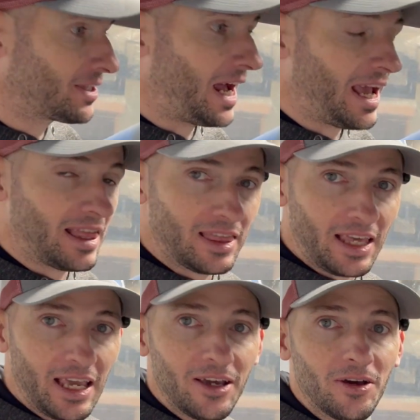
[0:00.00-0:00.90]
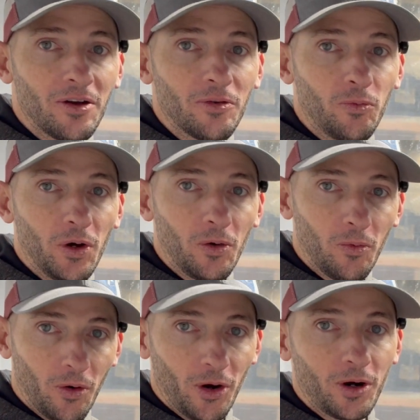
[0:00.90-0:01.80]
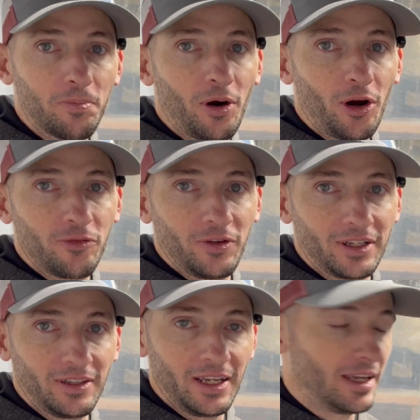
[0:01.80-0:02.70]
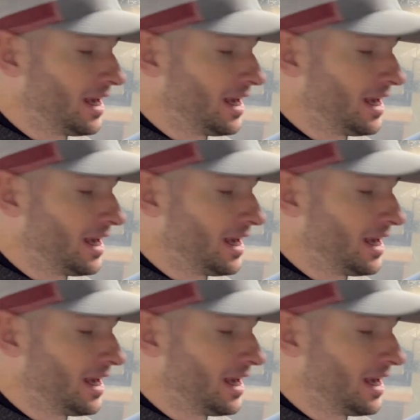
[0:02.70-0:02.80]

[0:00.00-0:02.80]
I think will work perfectly.